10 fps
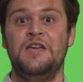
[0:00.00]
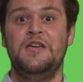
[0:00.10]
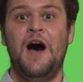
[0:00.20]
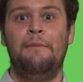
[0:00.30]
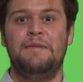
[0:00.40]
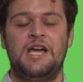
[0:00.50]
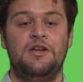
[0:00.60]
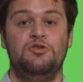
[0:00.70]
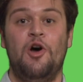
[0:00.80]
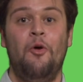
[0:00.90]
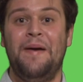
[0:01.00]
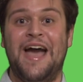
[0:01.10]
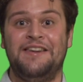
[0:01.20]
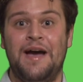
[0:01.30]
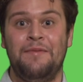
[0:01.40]
Yummy, no
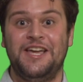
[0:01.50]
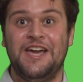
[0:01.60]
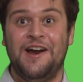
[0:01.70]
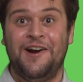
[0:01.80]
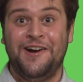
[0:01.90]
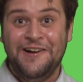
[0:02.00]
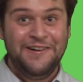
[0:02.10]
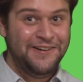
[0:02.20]
pandemic here.